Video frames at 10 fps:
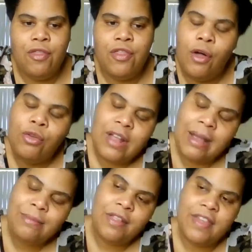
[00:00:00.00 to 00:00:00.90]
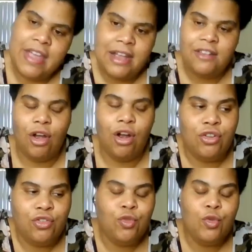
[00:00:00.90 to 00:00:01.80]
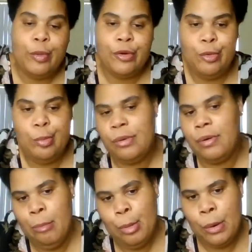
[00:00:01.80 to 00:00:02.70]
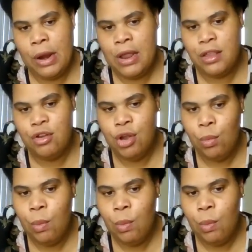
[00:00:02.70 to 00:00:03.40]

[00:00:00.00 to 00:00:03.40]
Those types of things are super duper important. You know